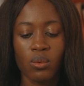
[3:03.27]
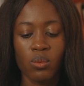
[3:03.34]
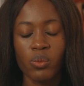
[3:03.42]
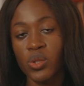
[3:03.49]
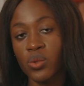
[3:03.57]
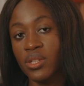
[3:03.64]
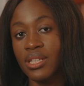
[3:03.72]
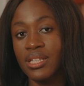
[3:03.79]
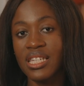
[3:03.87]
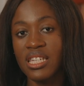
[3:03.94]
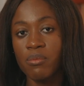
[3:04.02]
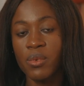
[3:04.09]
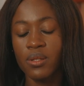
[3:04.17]
We know that the
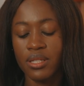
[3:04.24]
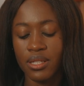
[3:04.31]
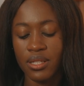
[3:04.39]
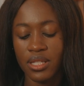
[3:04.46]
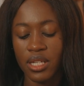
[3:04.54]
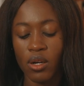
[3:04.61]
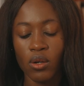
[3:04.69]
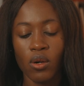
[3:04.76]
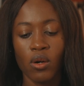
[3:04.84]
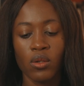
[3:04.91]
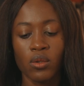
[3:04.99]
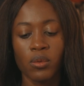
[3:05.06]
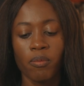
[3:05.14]
email is in the second
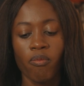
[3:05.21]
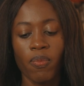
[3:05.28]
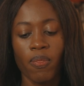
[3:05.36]
column,